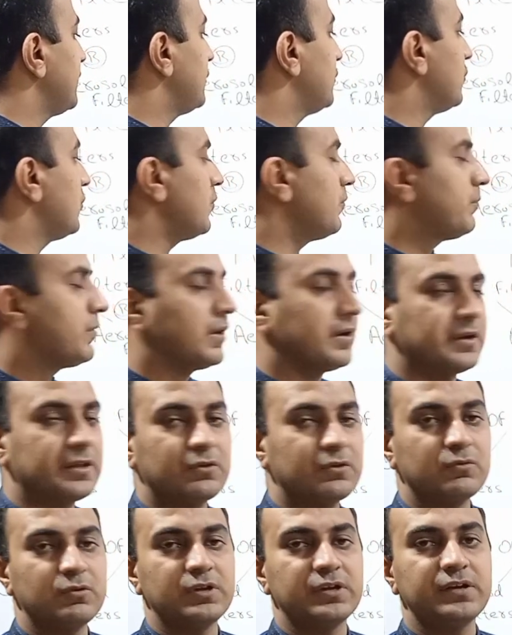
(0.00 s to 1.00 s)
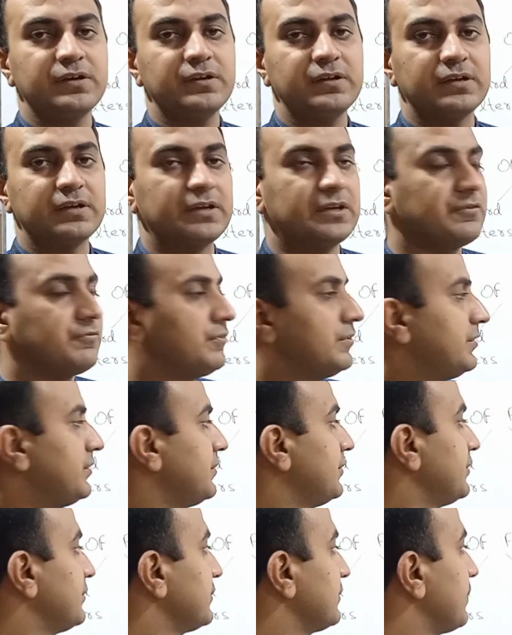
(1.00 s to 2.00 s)
low particulate air
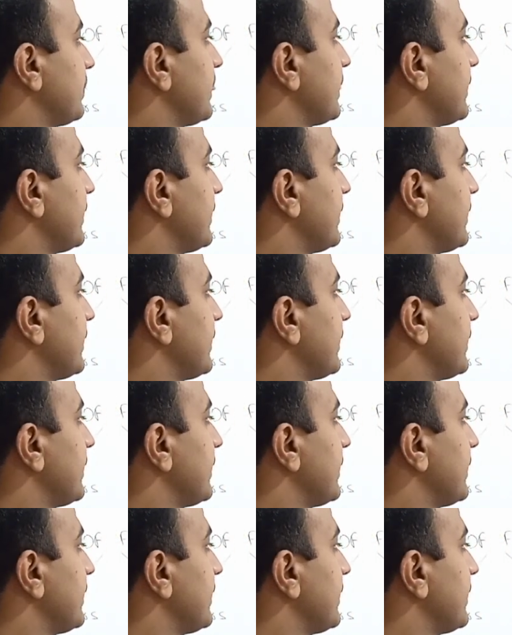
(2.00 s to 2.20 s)
filters.